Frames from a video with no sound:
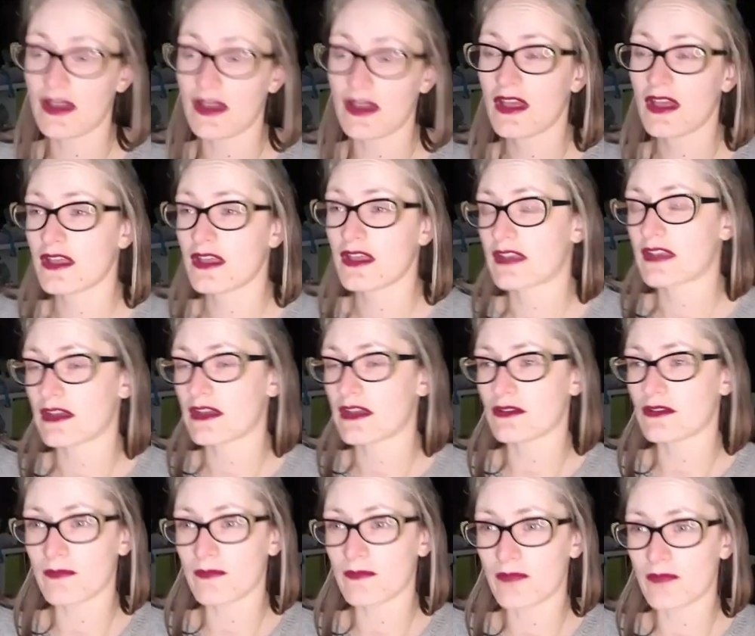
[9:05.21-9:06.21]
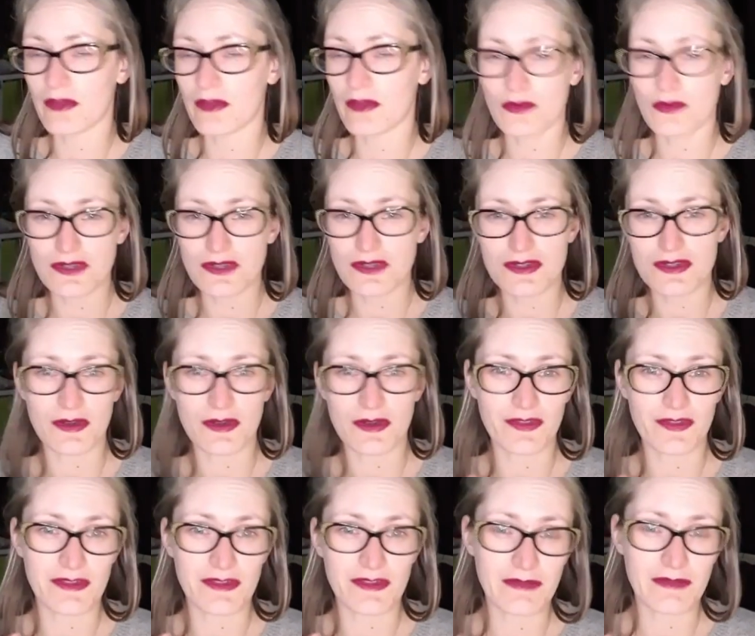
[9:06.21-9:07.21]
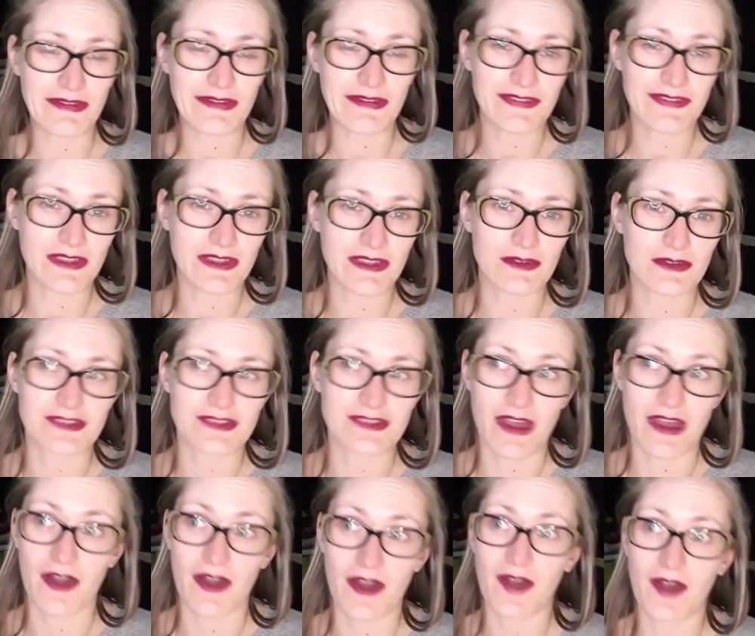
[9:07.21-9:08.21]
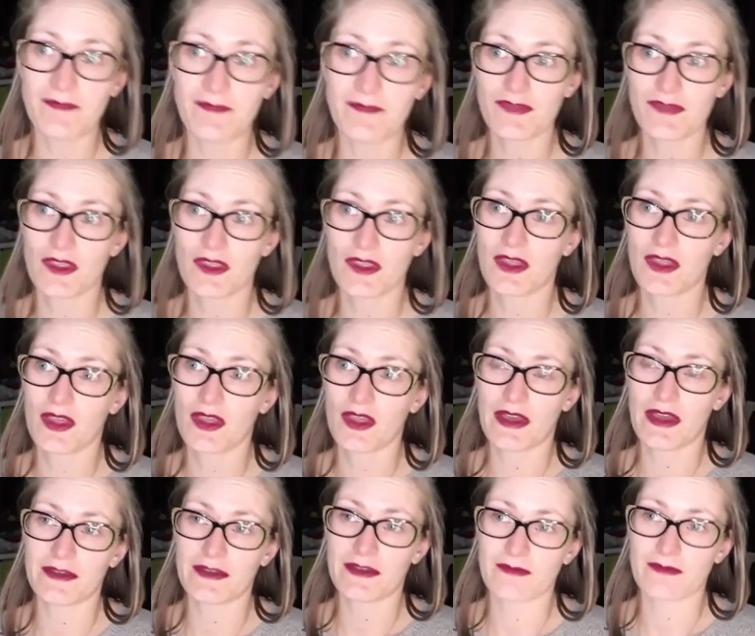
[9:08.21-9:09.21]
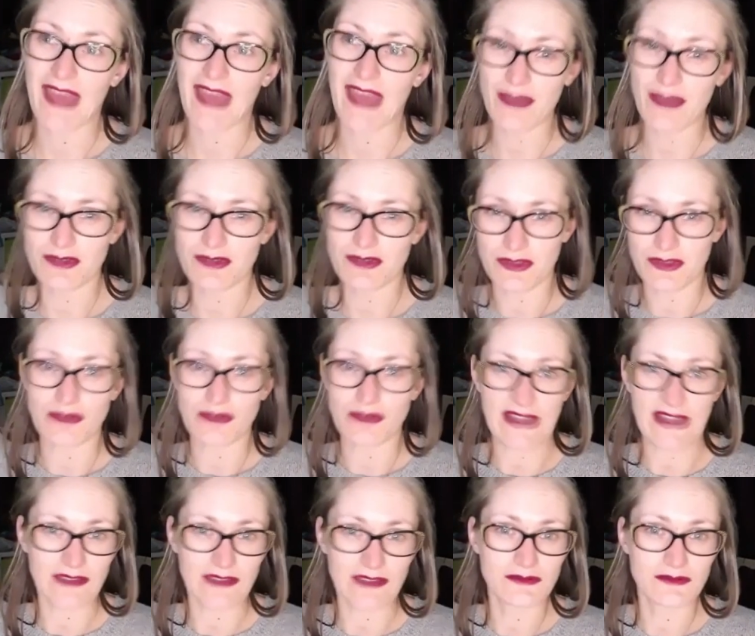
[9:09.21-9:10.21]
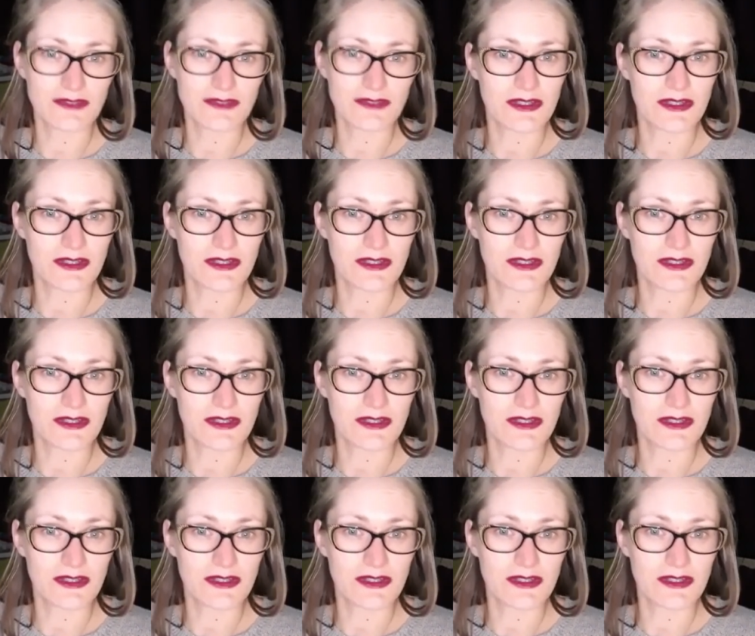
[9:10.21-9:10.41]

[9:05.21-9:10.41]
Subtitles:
Now, my water troughs in my fields are out of the ground.